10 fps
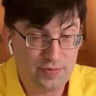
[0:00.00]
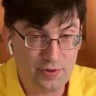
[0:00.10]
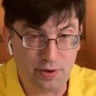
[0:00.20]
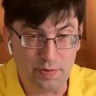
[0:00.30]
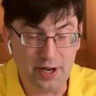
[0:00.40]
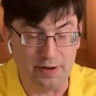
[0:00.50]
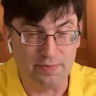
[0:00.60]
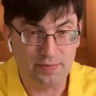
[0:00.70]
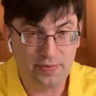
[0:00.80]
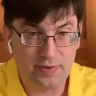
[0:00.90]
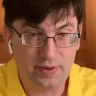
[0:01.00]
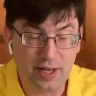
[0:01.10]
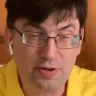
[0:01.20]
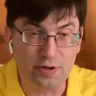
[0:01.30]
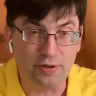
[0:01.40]
That's what I mean.
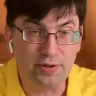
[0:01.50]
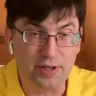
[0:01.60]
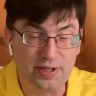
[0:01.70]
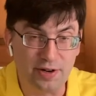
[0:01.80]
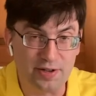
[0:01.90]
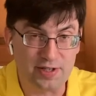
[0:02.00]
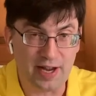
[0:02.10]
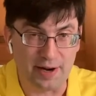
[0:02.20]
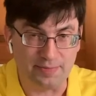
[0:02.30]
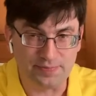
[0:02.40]
Digital is here to stay.